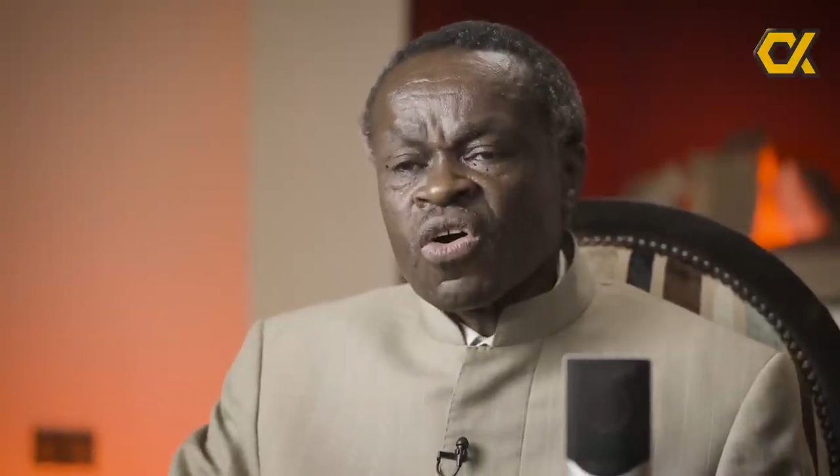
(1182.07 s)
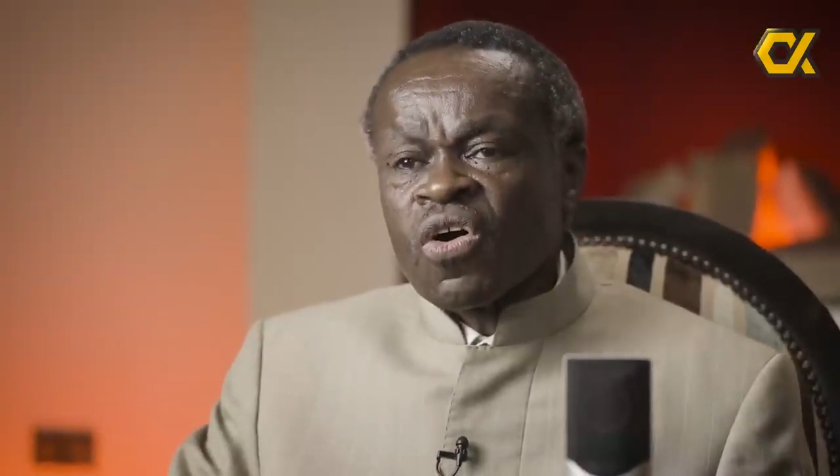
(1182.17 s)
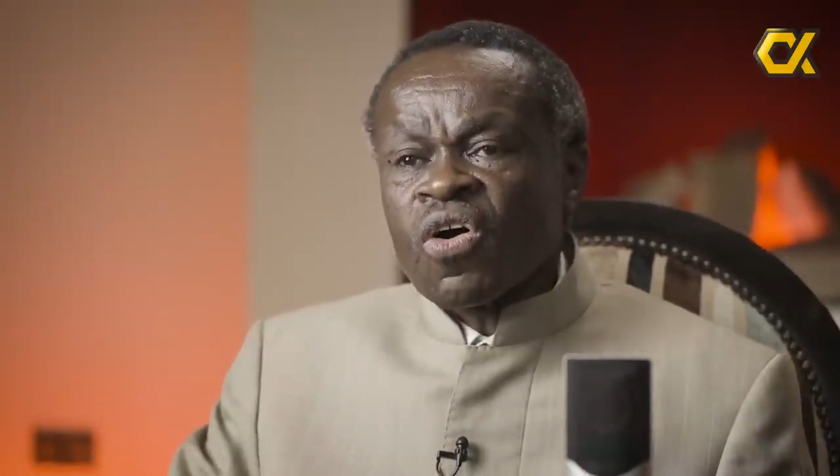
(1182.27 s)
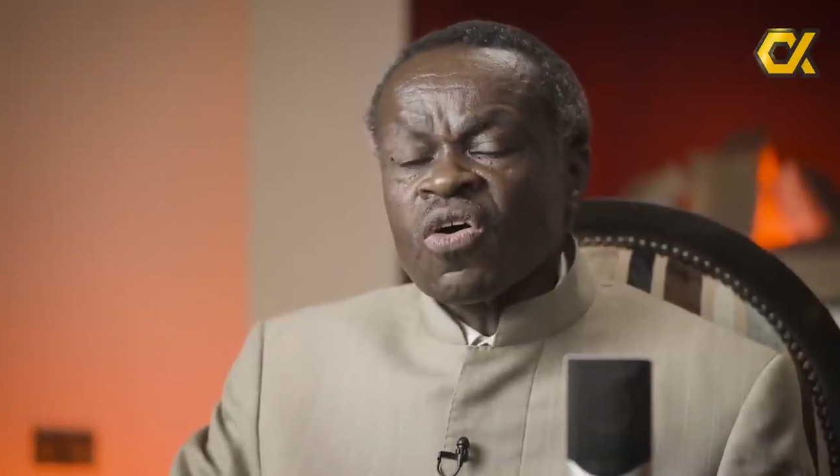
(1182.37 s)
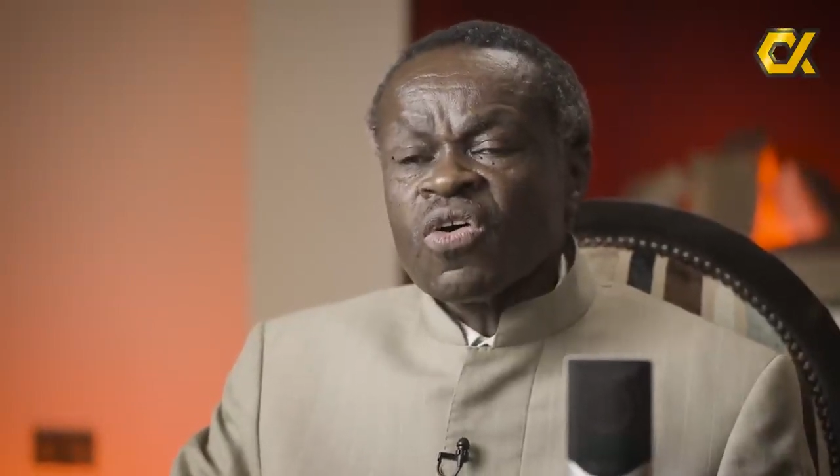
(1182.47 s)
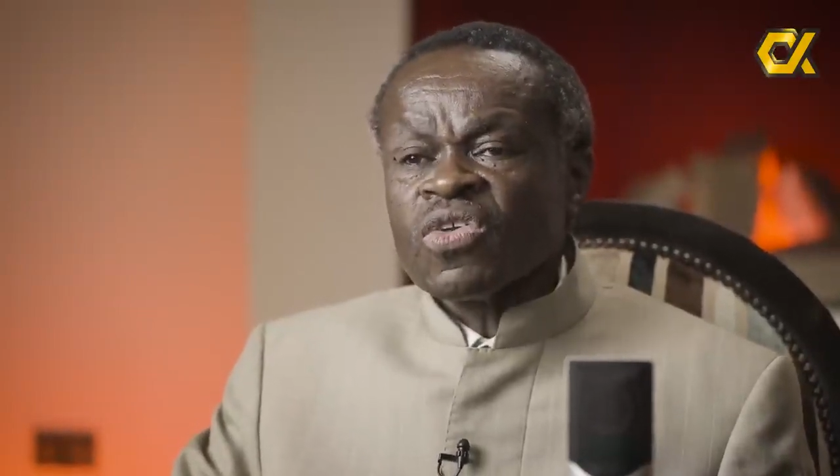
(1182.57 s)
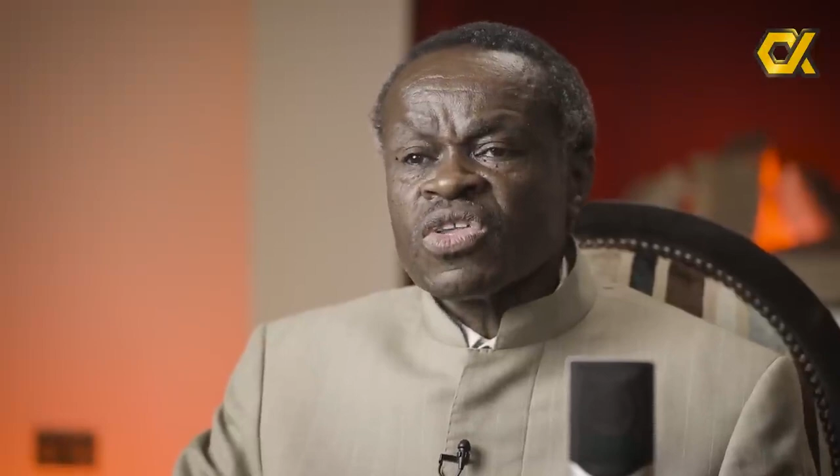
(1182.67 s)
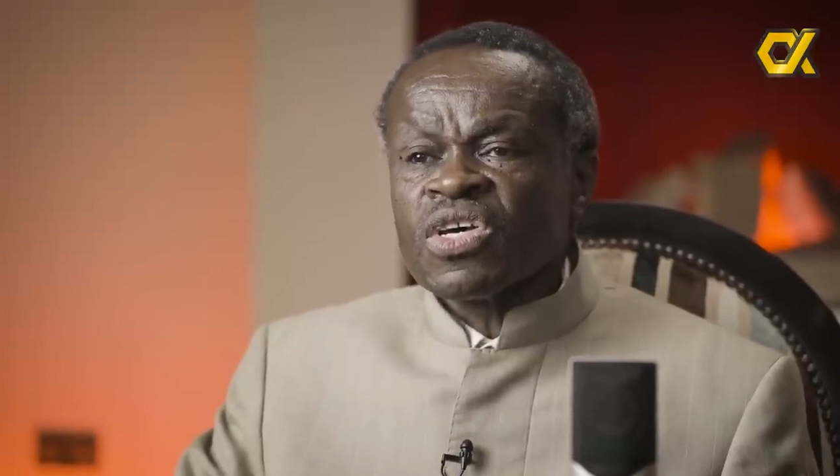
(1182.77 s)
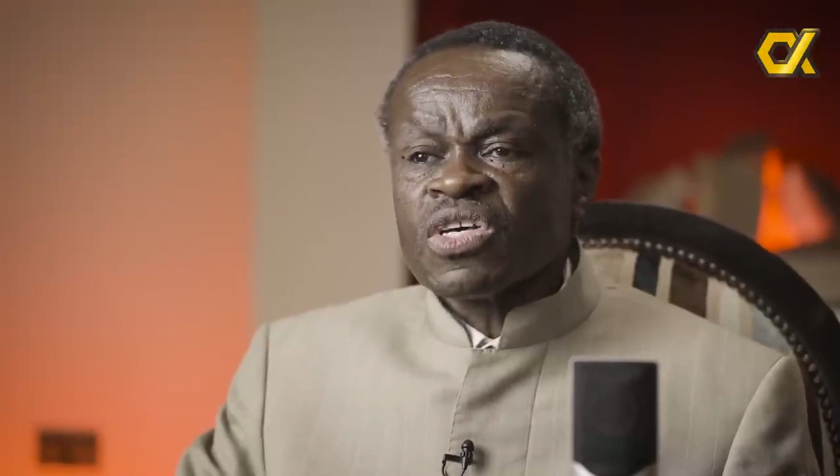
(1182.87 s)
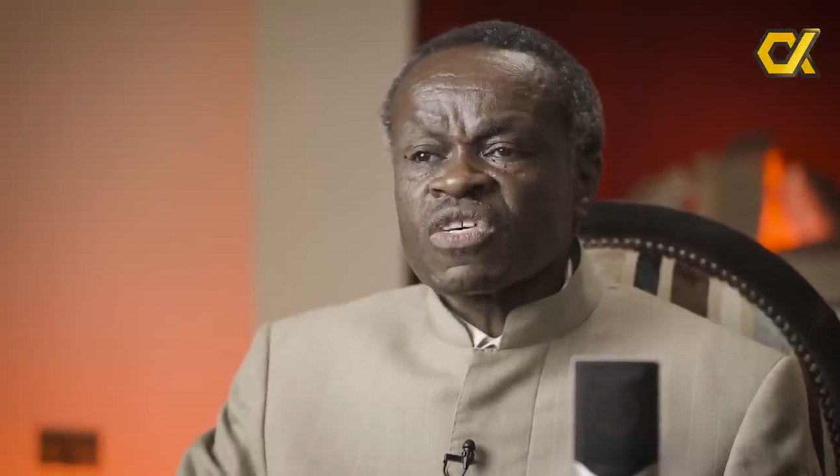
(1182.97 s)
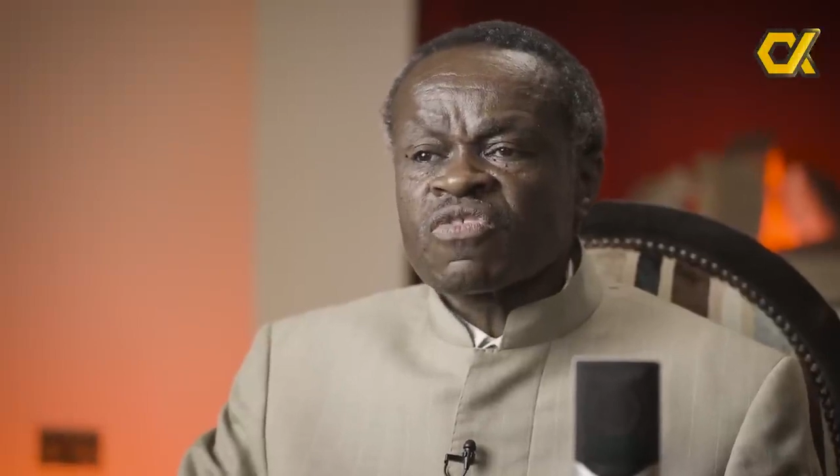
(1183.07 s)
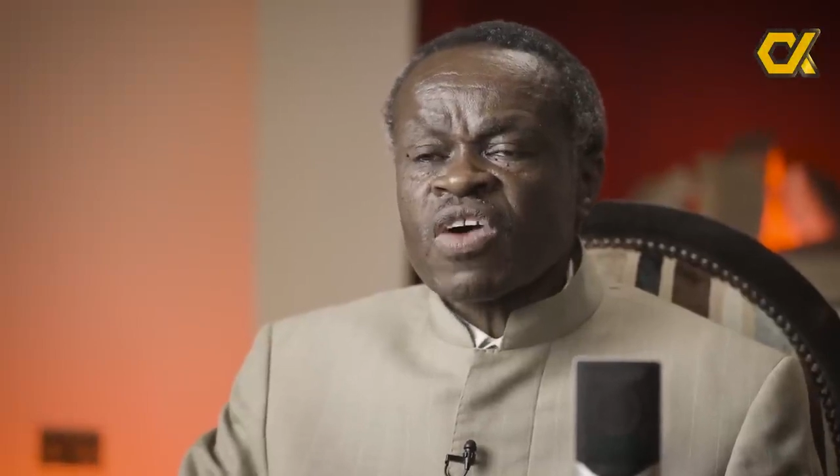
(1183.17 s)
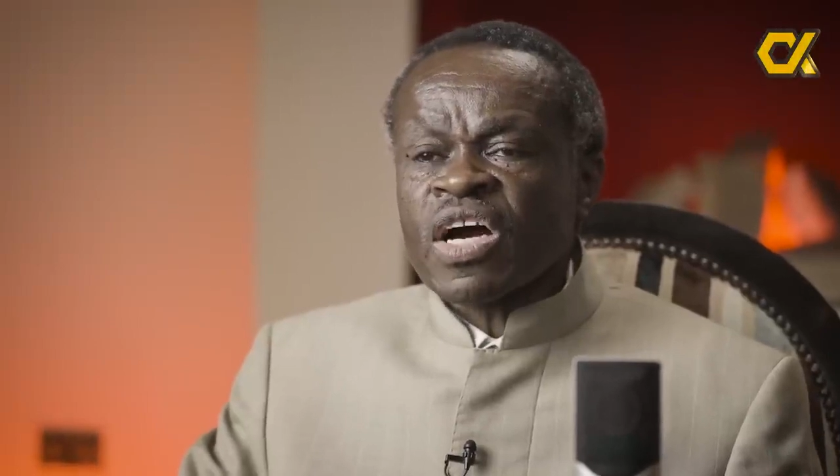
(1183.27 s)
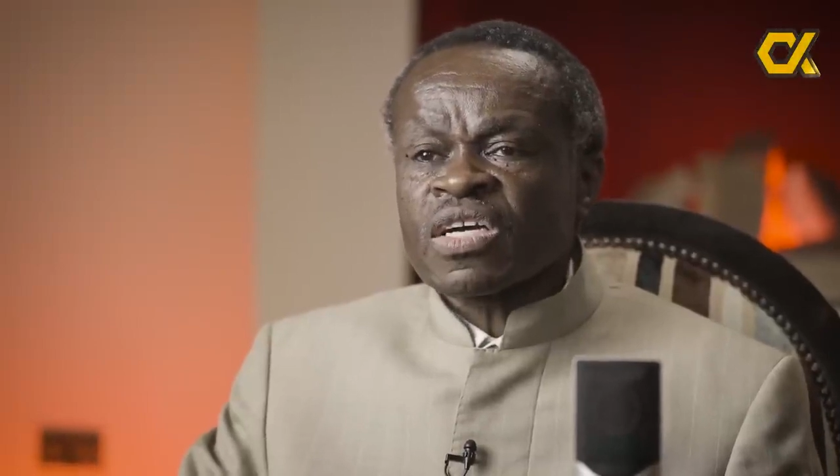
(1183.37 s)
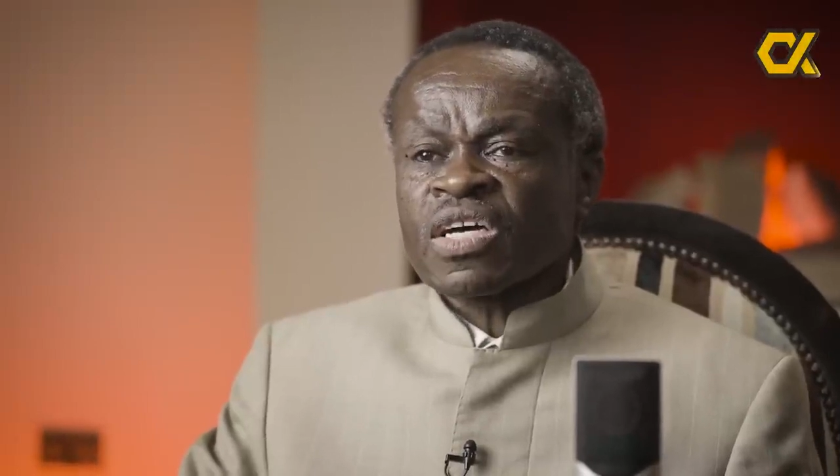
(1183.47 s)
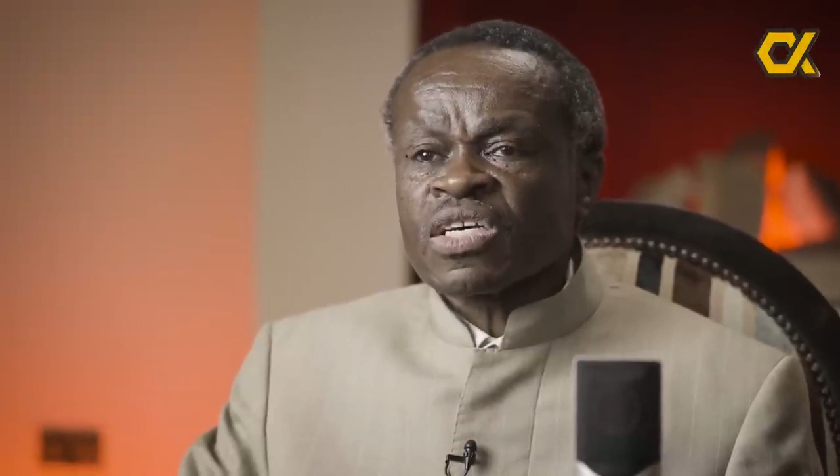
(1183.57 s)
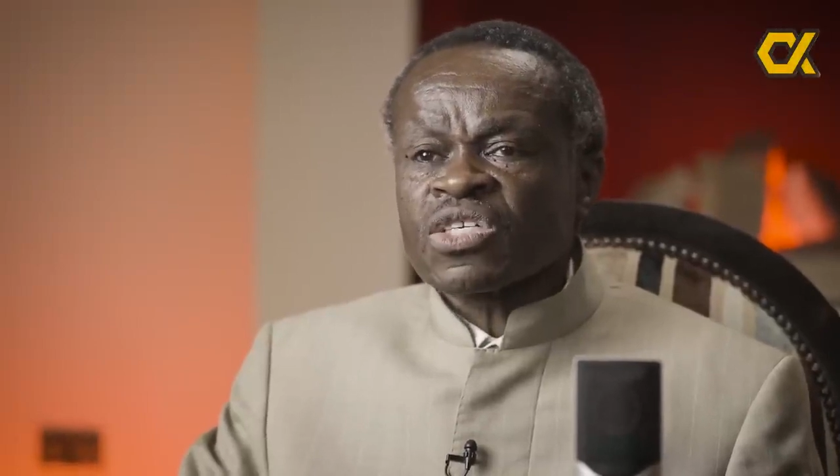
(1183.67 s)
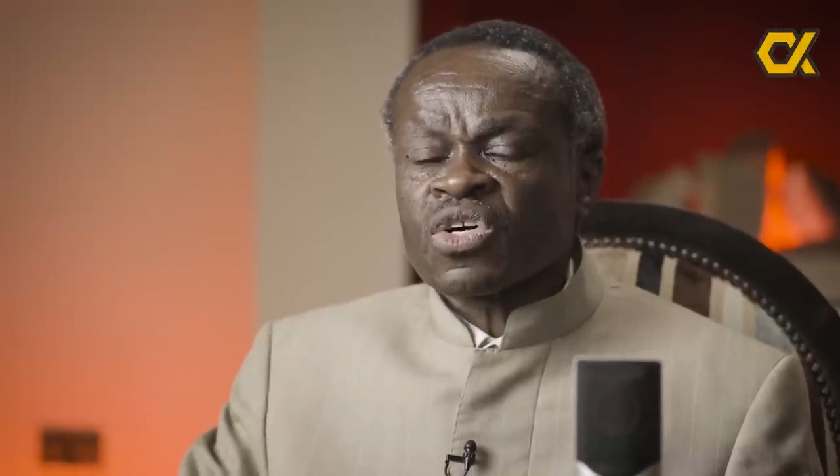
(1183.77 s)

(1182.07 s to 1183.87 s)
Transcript: All these factors